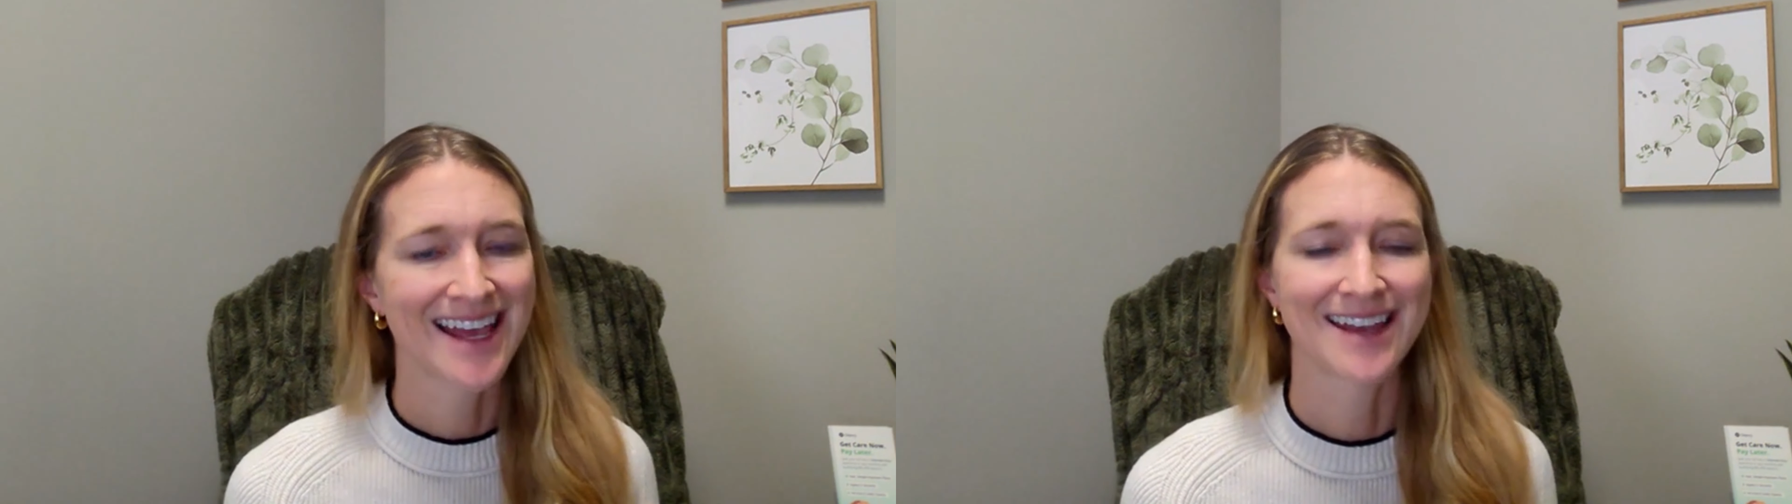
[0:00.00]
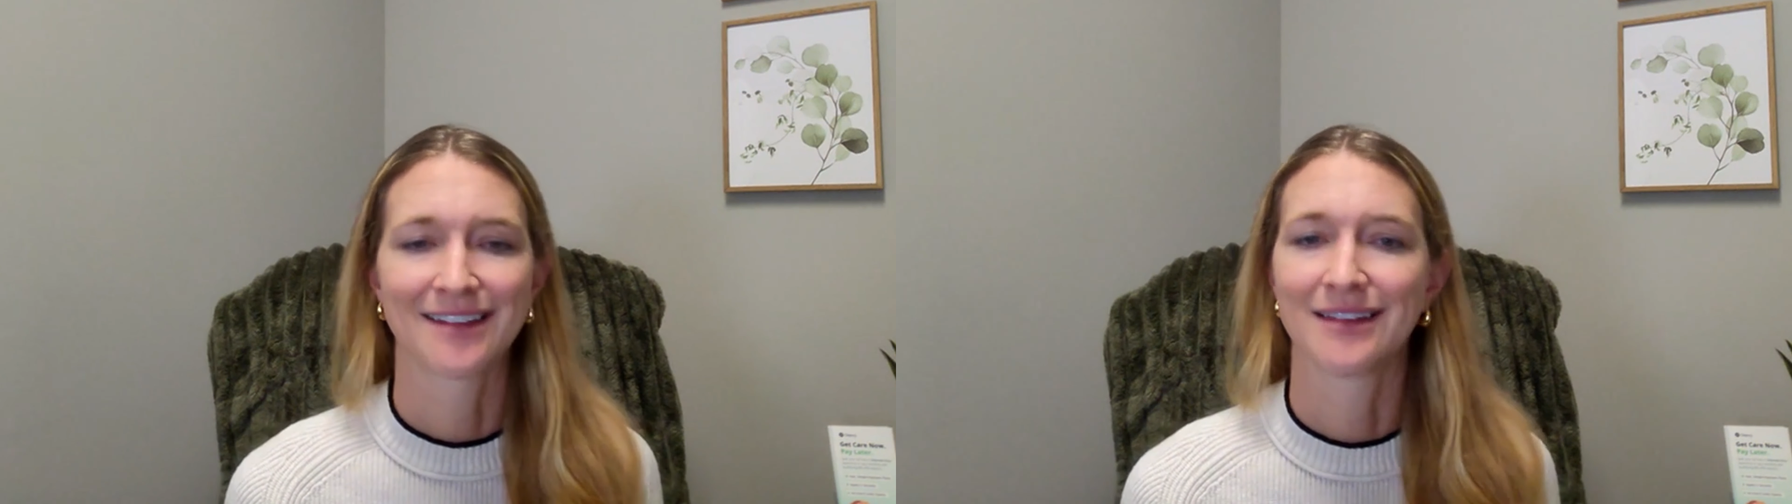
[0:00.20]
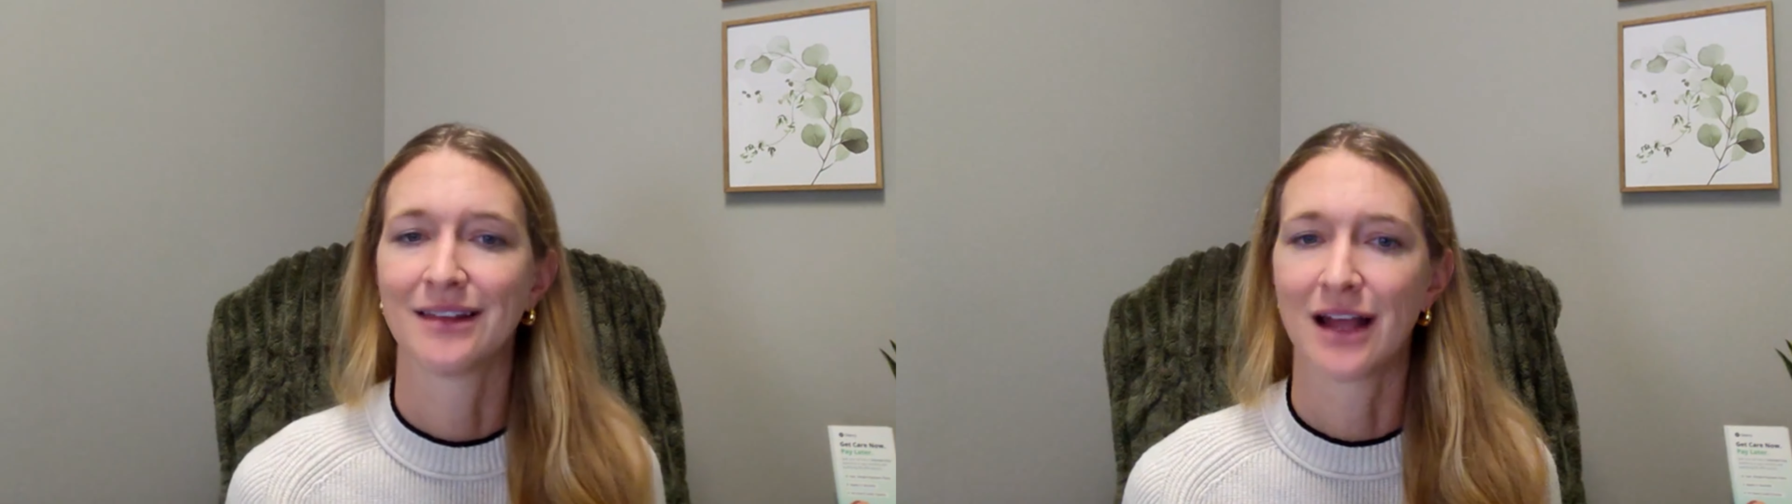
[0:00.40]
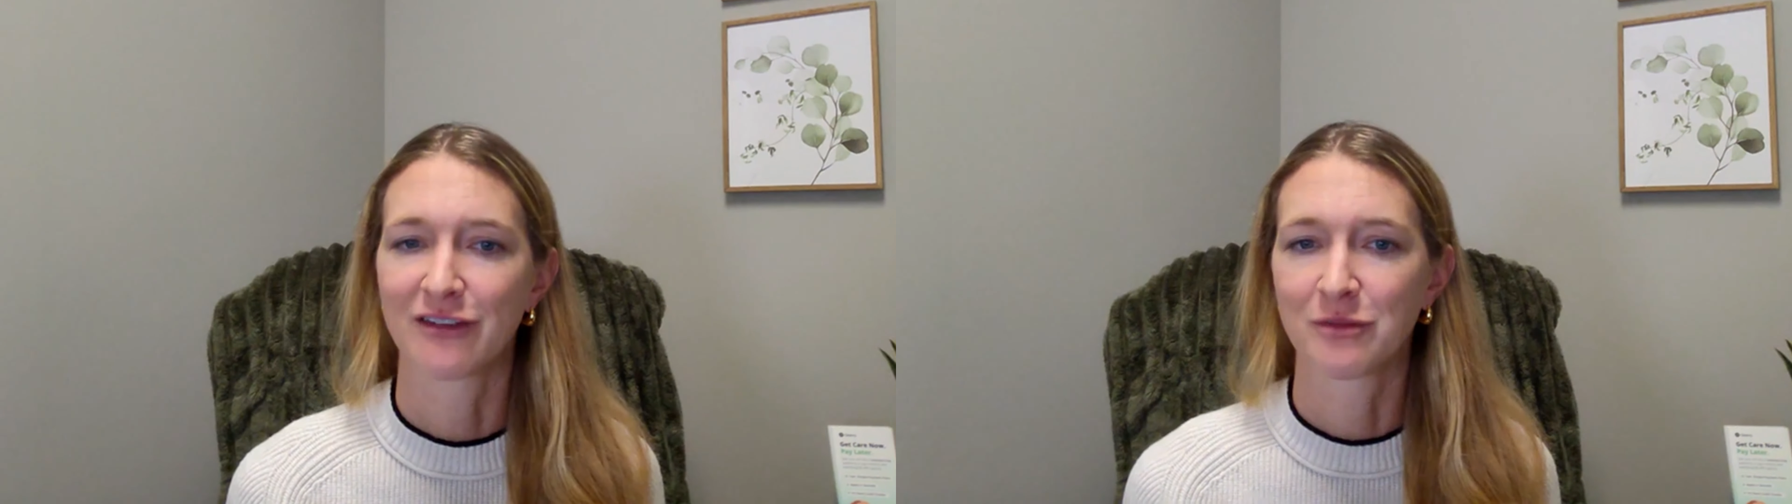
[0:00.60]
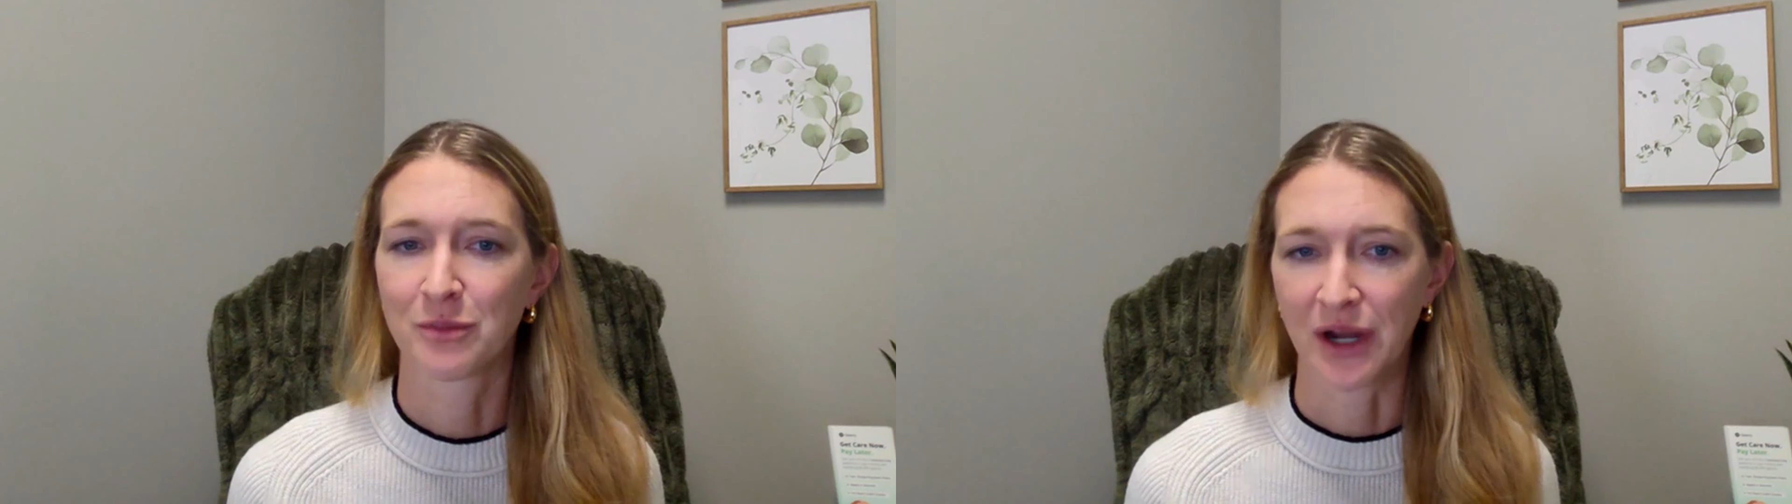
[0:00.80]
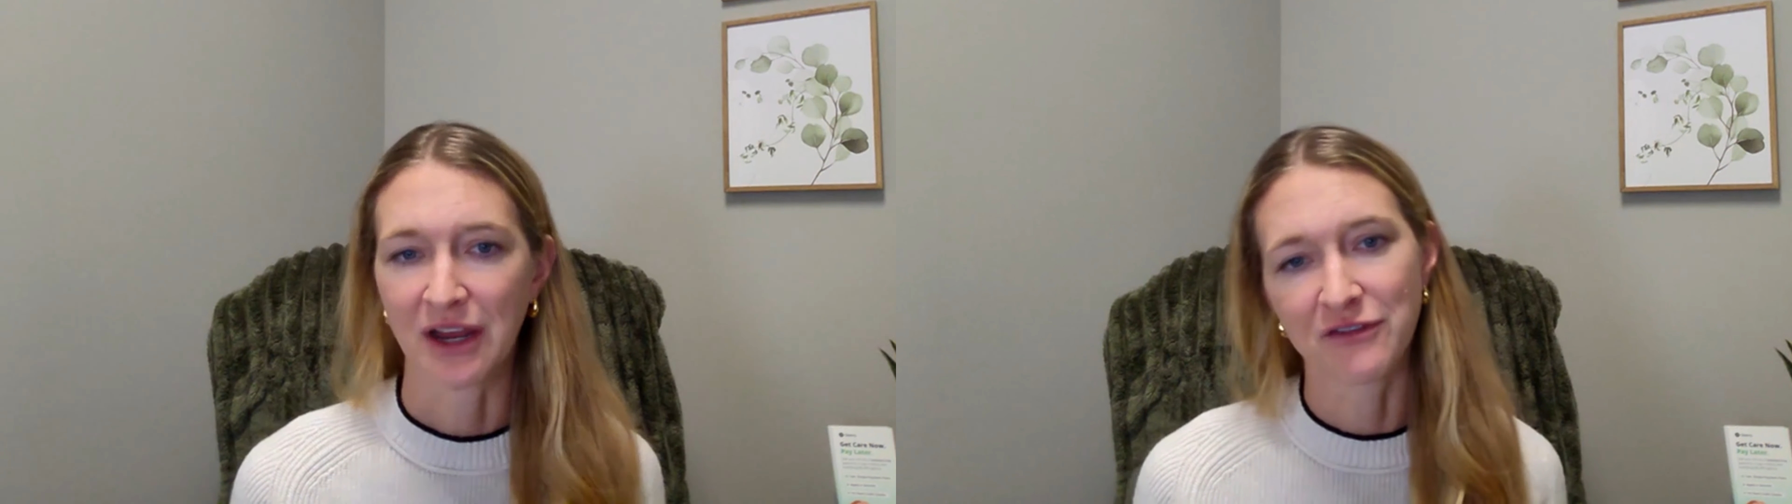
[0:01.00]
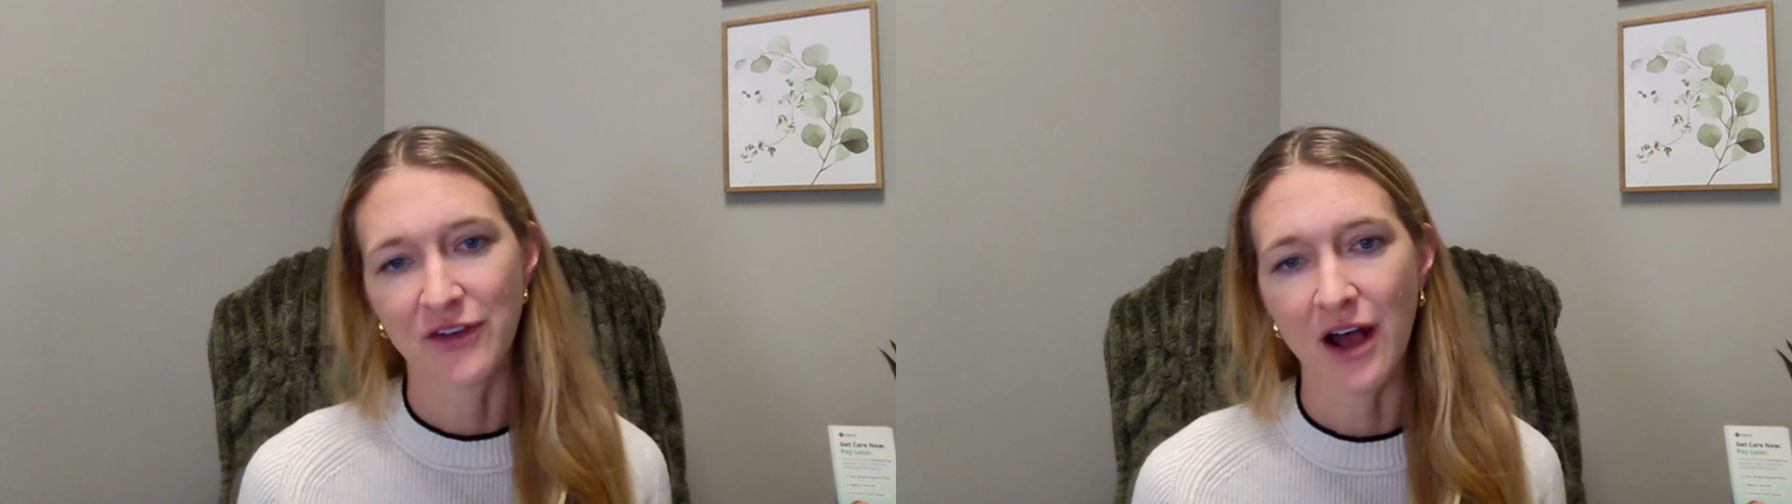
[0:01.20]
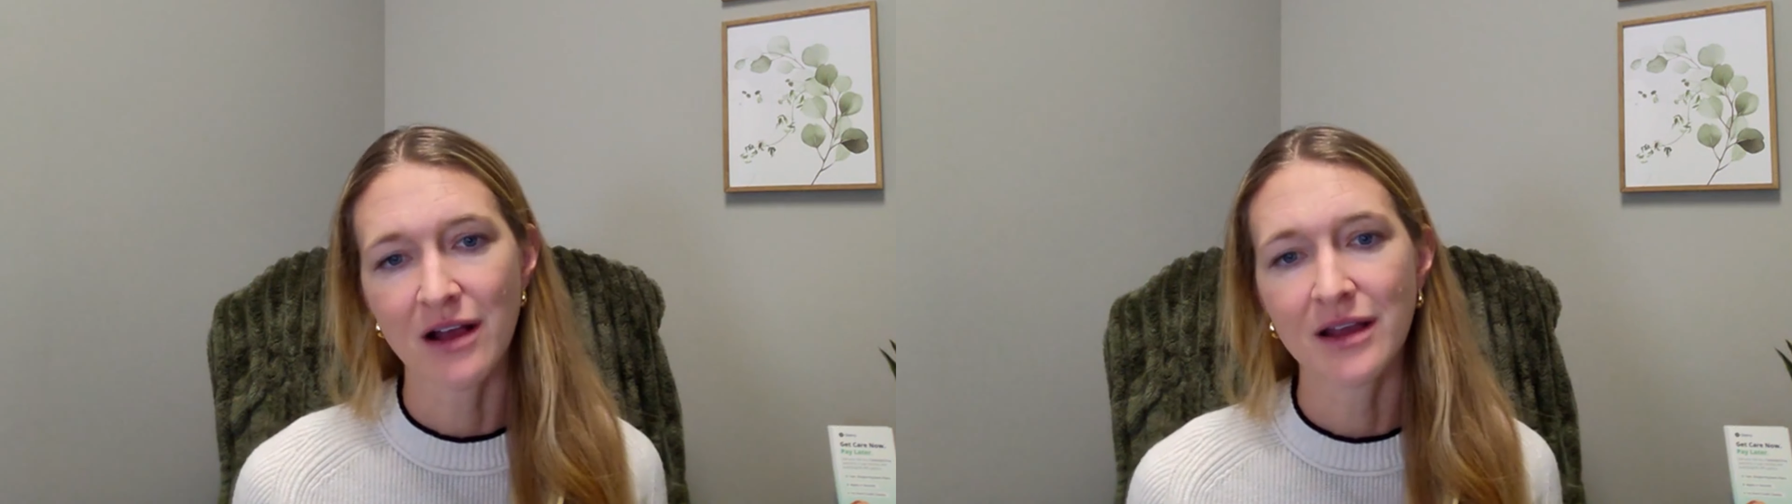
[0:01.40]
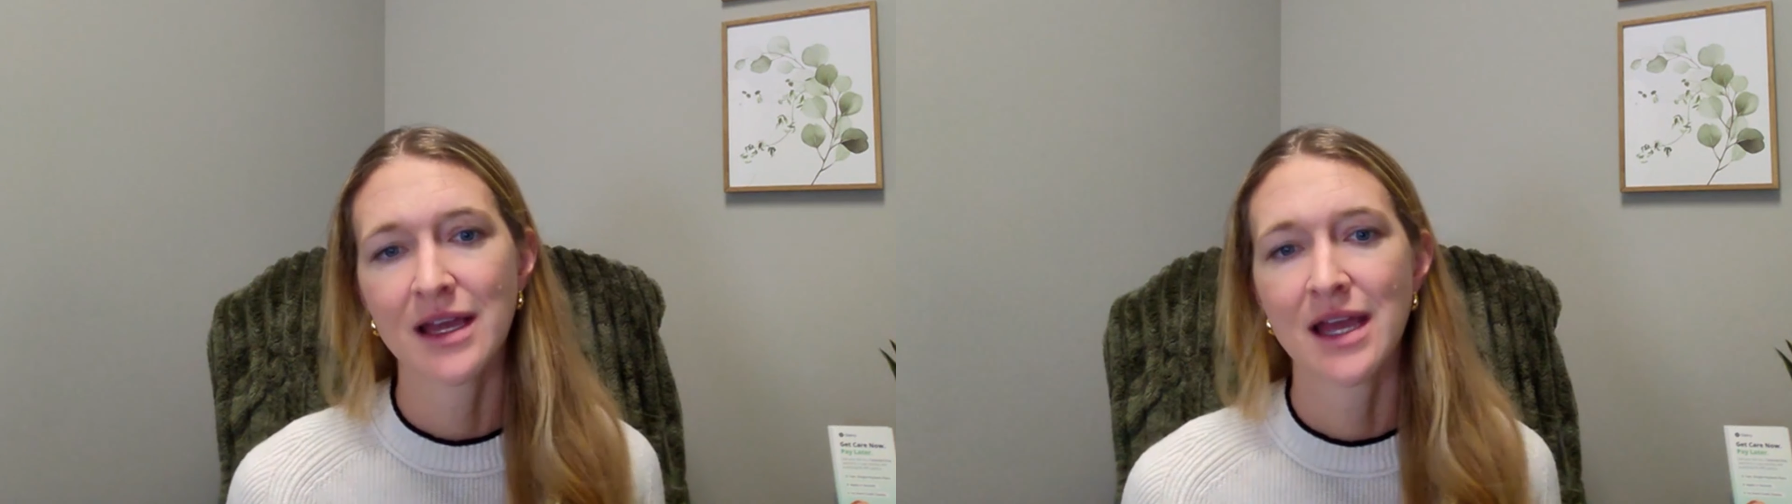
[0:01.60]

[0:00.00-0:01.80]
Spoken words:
and a lot of brain fog,